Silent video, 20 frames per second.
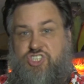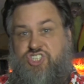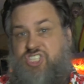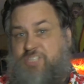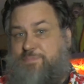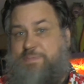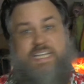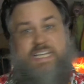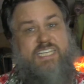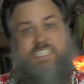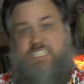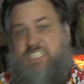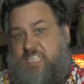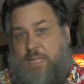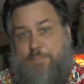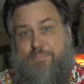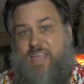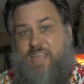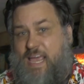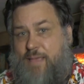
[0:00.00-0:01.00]
just because
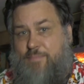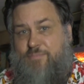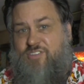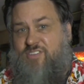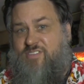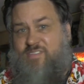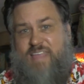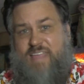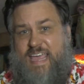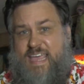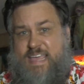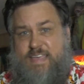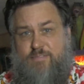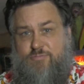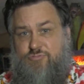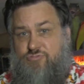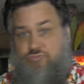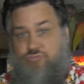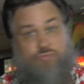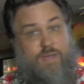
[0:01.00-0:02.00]
sometimes they
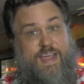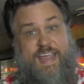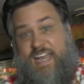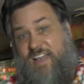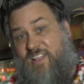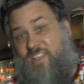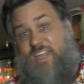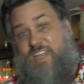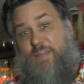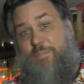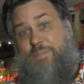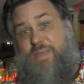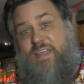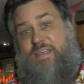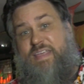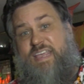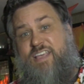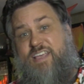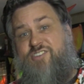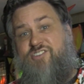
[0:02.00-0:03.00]
drain a little
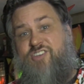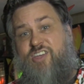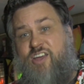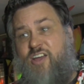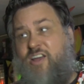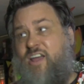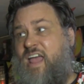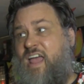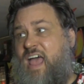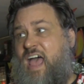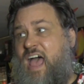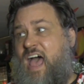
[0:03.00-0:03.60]
bit easier.